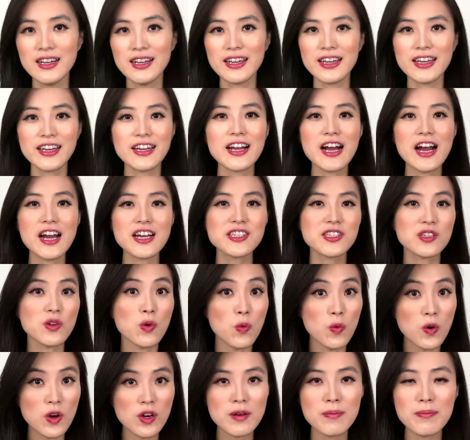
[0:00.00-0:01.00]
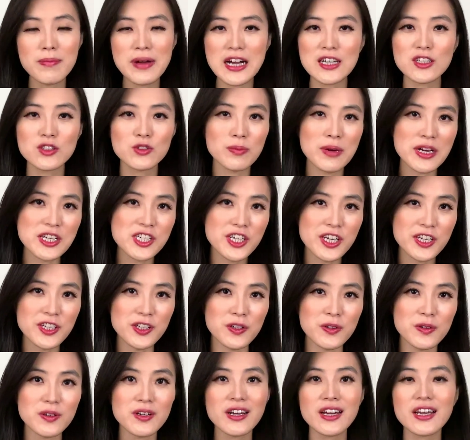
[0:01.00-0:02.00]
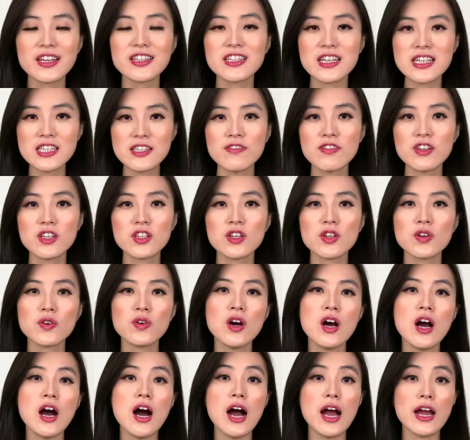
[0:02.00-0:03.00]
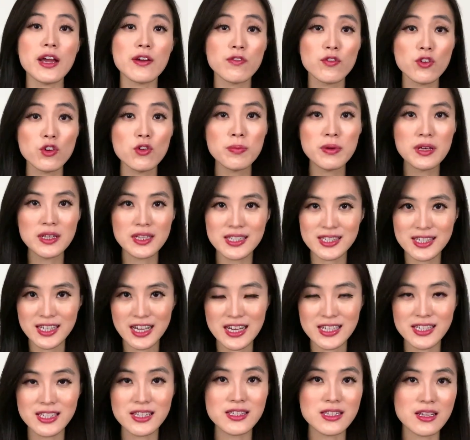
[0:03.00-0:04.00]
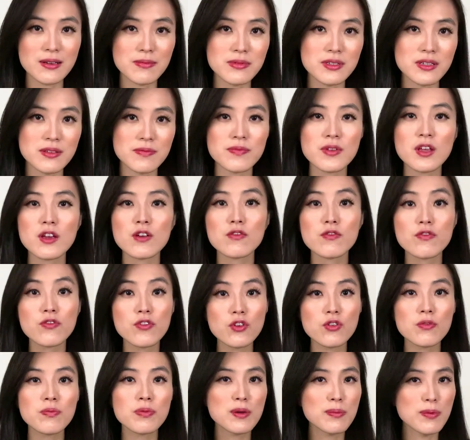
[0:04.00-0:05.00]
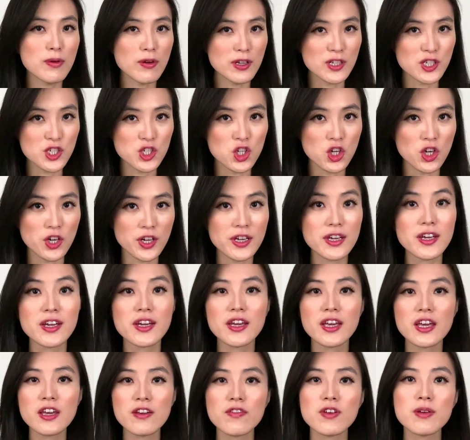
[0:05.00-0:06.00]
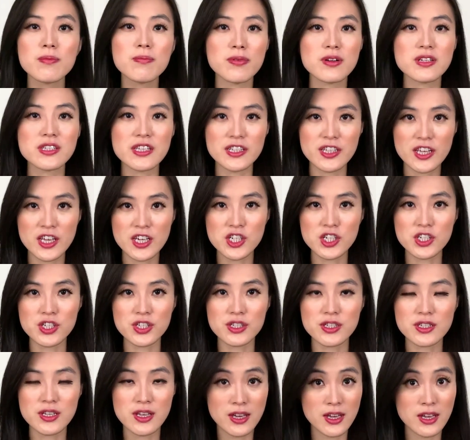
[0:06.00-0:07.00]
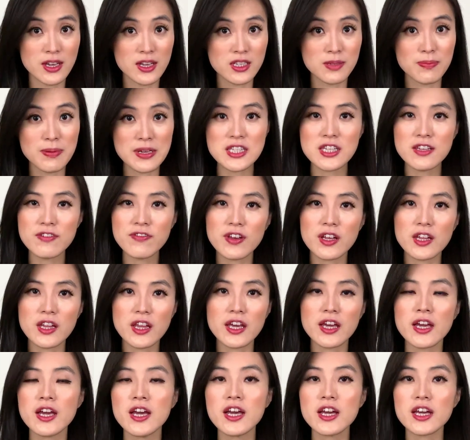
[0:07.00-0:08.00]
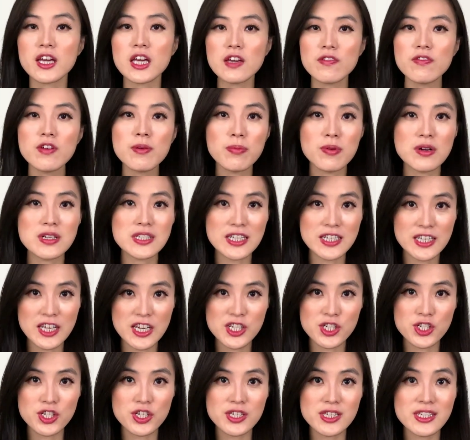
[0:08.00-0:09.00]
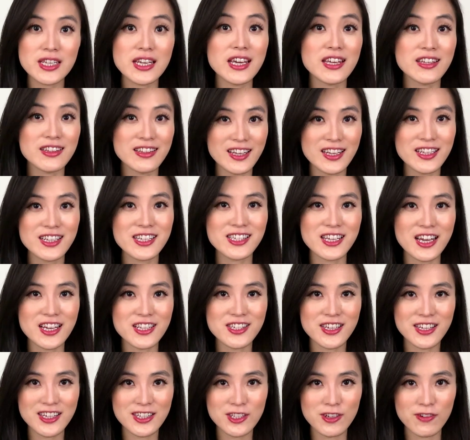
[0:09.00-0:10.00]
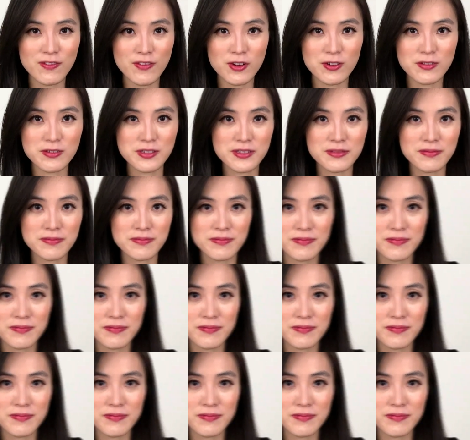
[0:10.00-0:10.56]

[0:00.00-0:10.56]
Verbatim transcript: Hey guys, welcome back to my channel. In this video, I will be discussing something few people enjoy, giving presentations, specifically giving presentations in data science interviews.